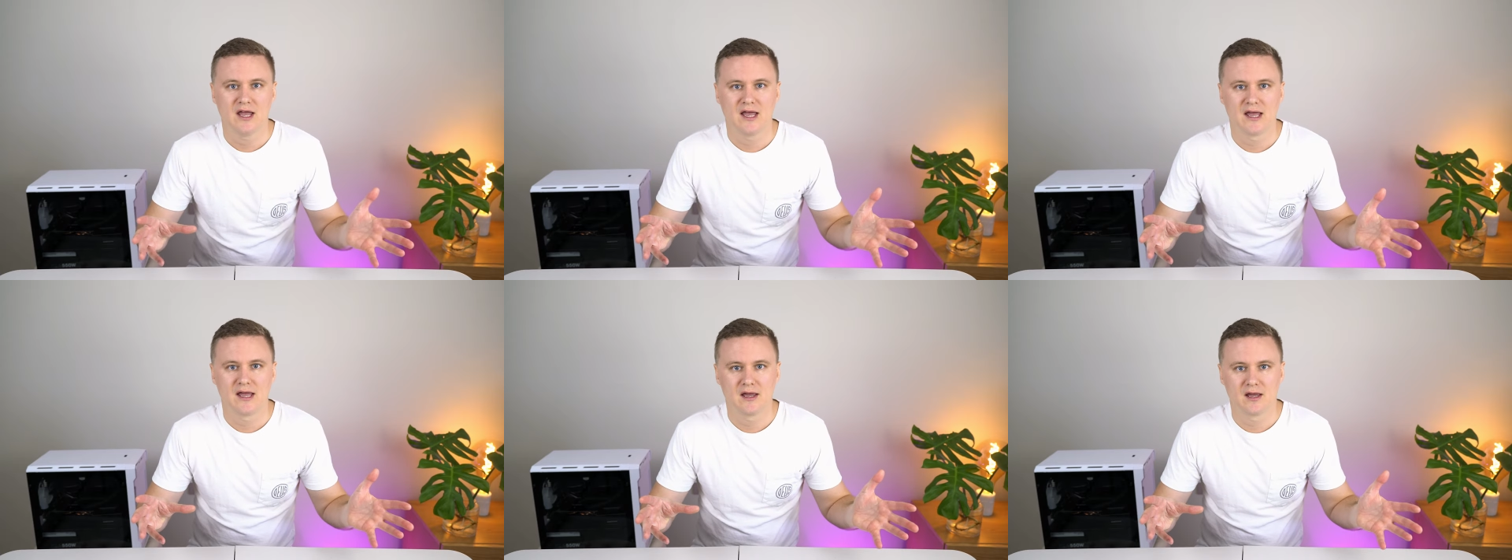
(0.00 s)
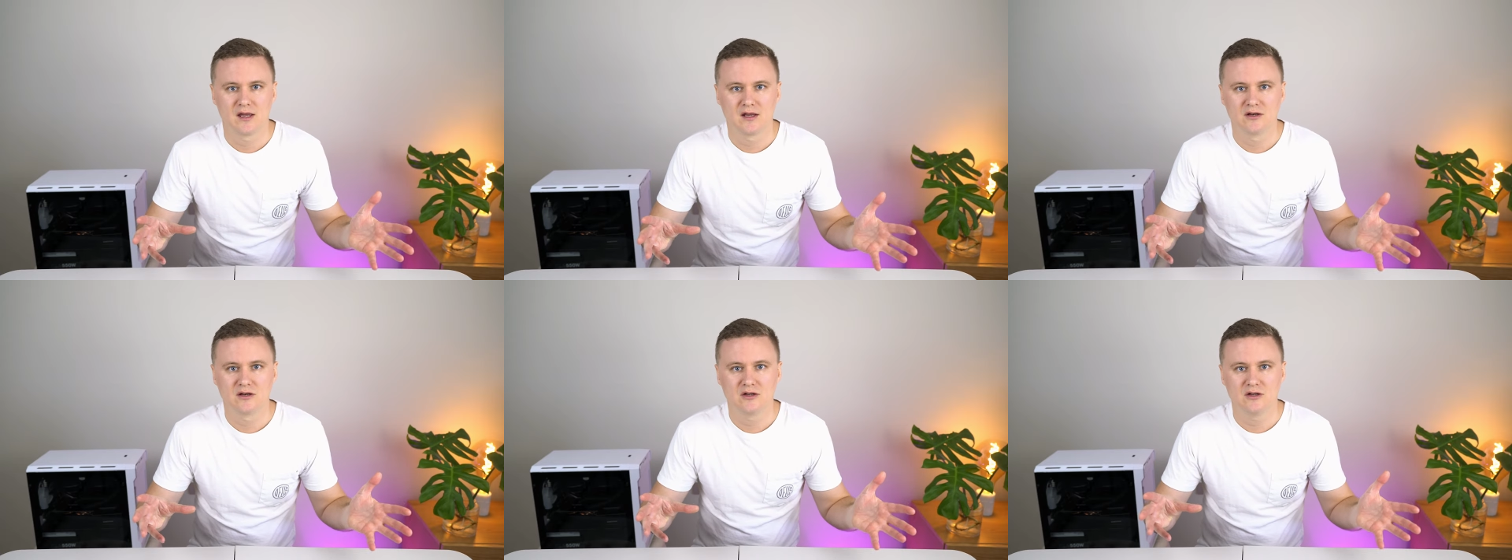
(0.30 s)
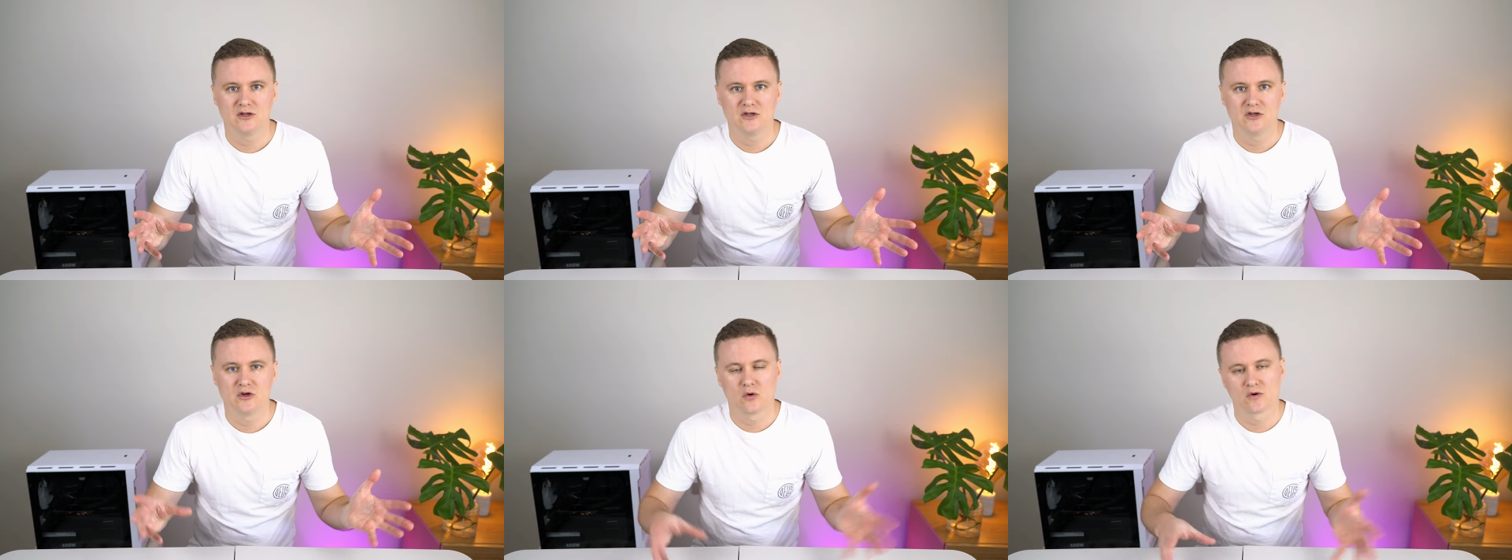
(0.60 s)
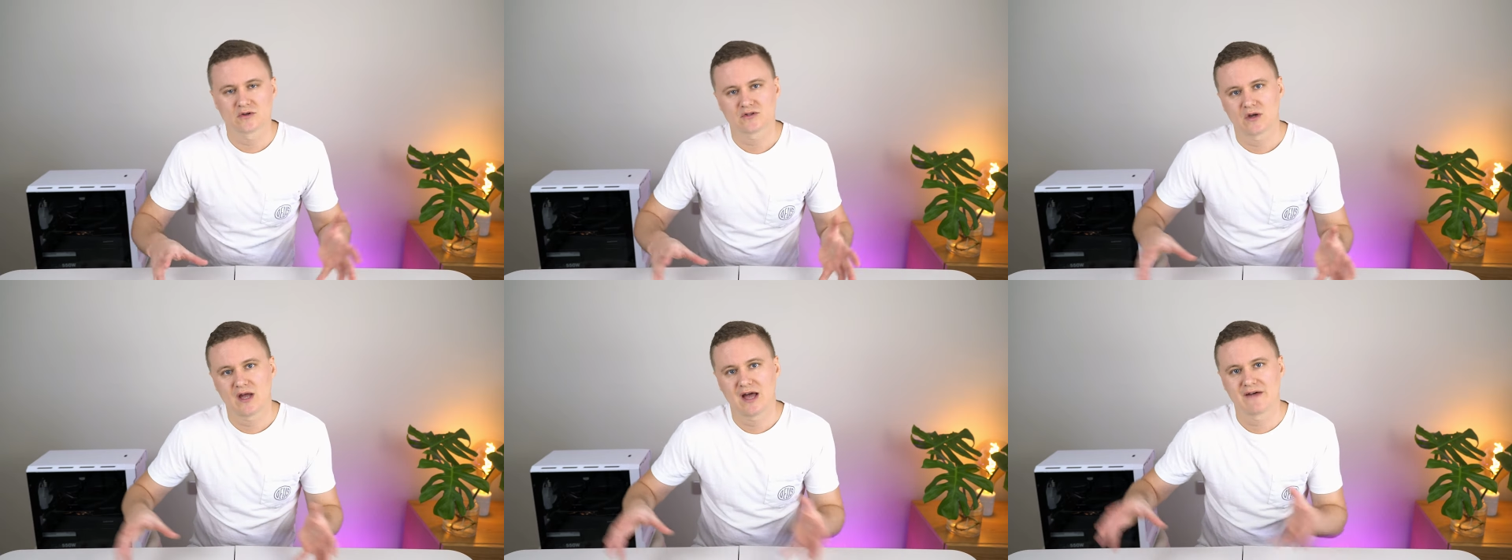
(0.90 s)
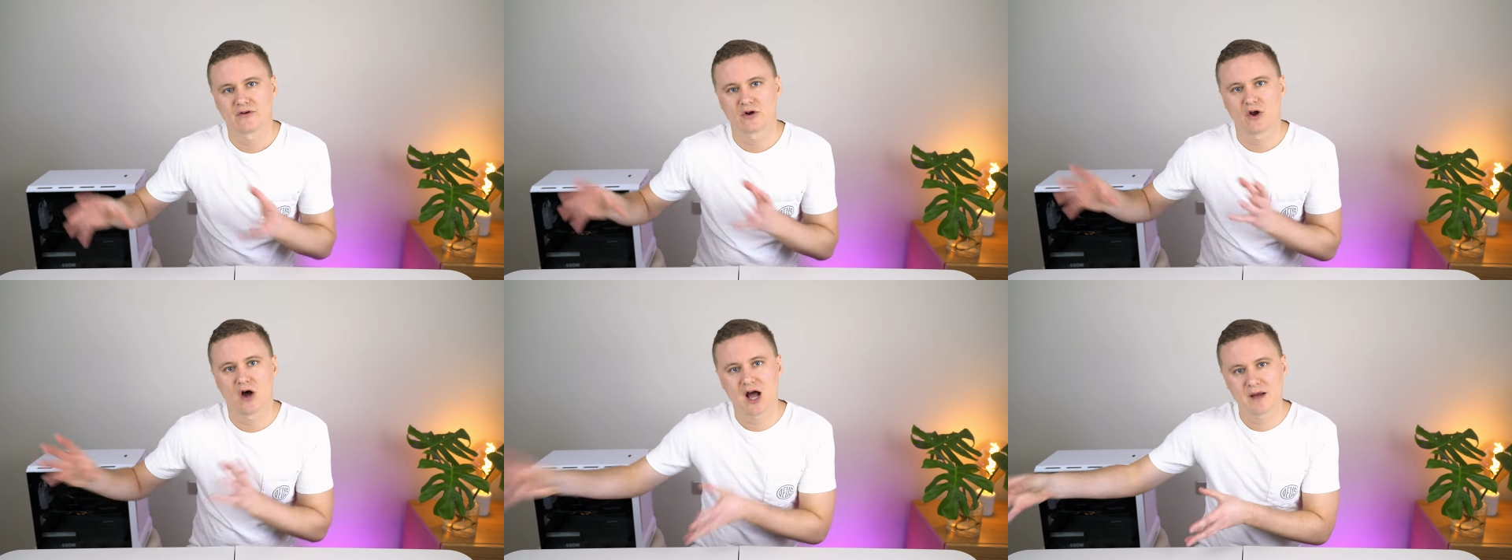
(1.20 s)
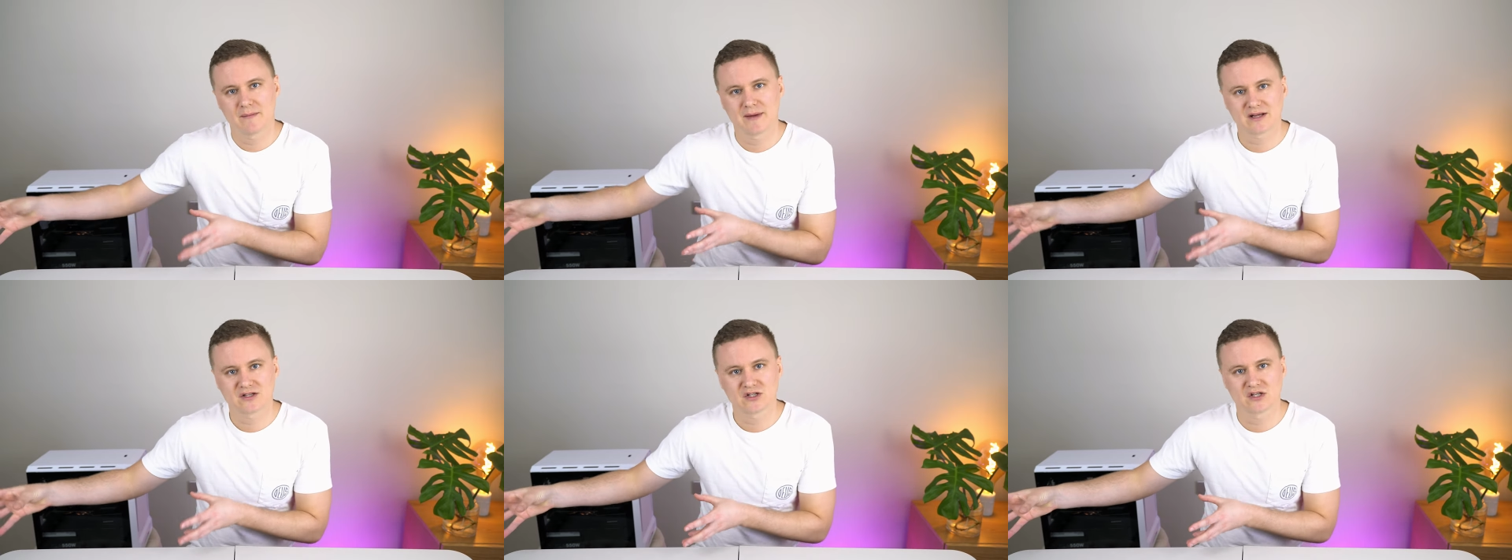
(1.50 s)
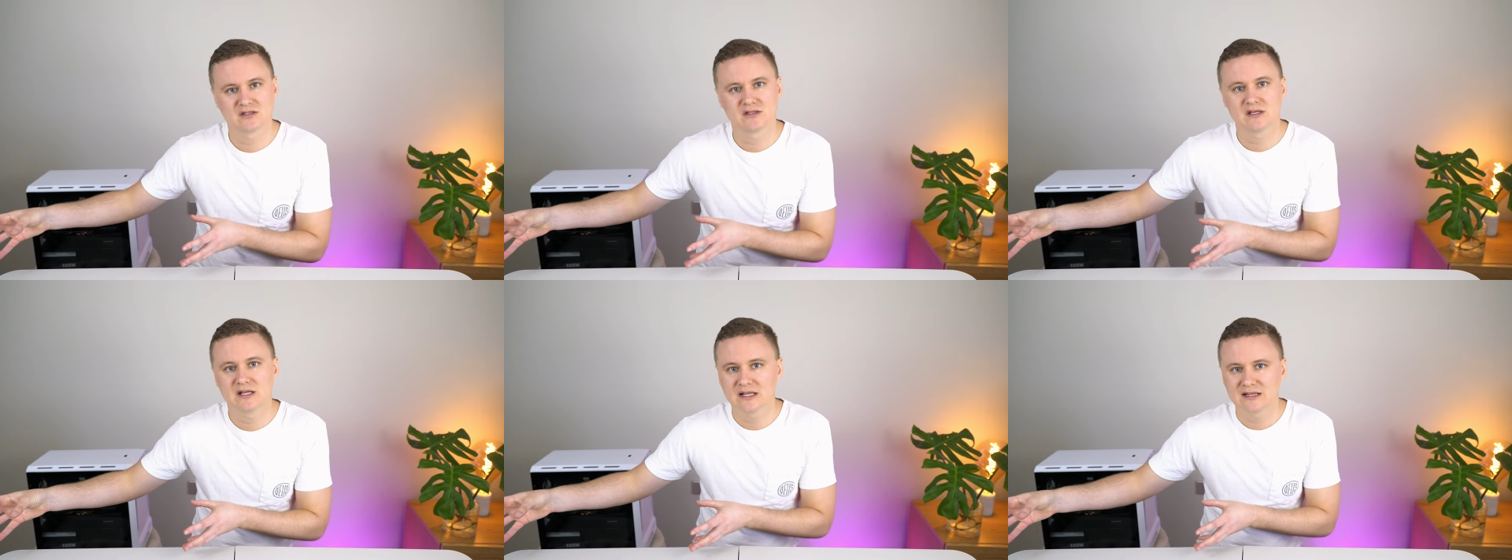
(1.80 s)
and you also have an iMac
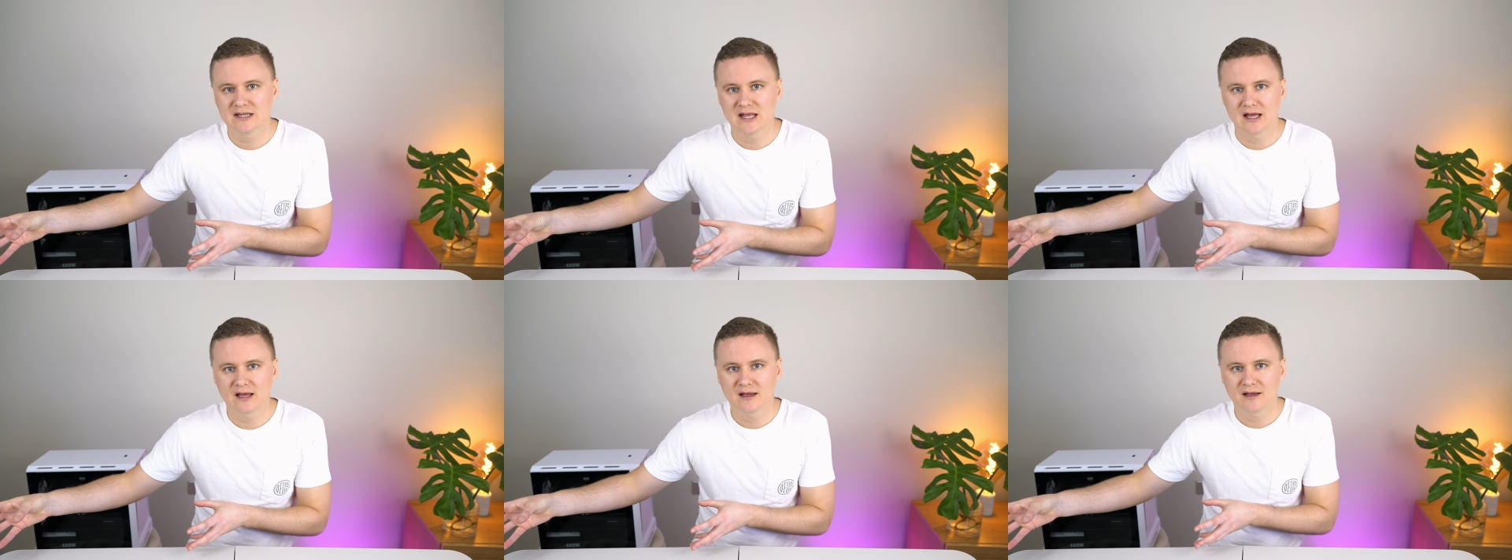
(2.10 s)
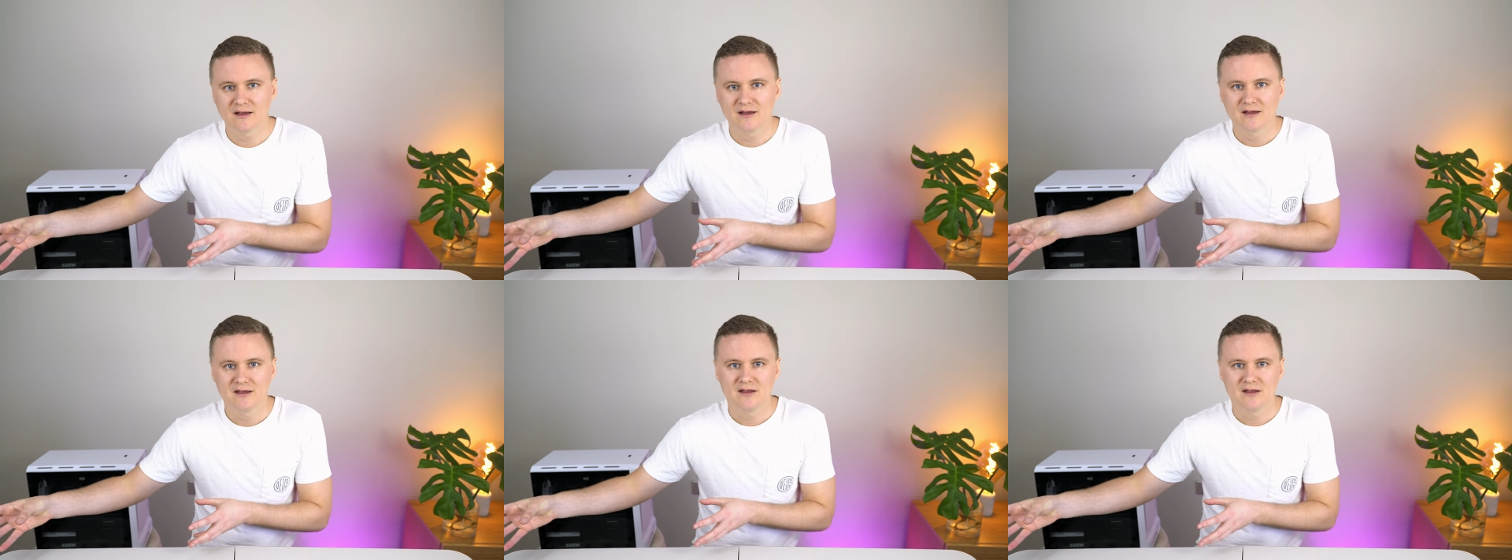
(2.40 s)
just sitting there